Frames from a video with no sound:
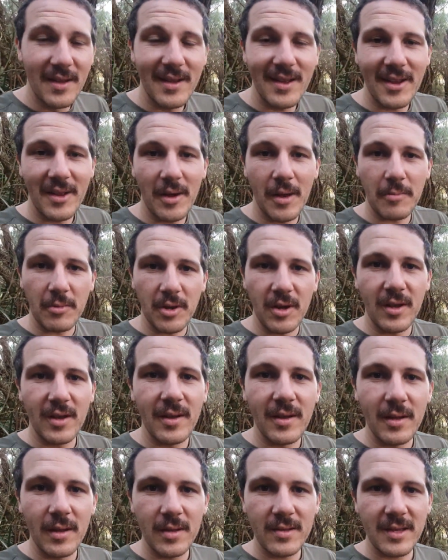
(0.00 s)
Anyway, I'm gonna
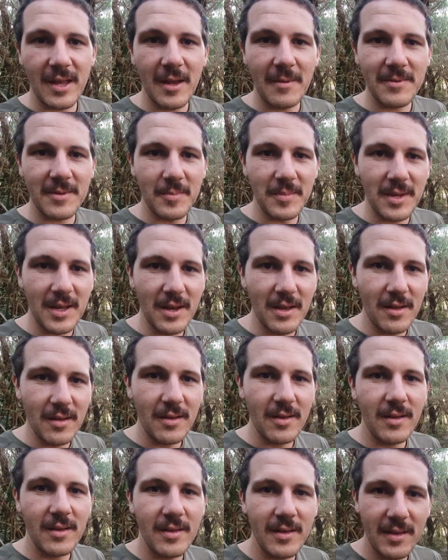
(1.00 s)
set up some dinner
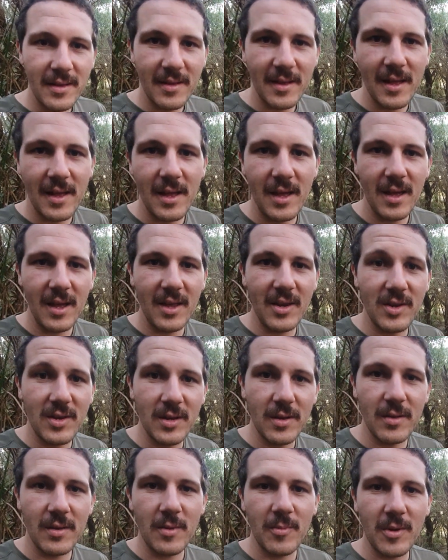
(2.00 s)
and
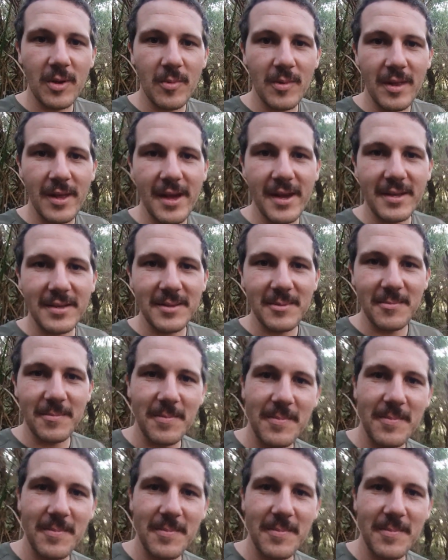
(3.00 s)
then we can relax.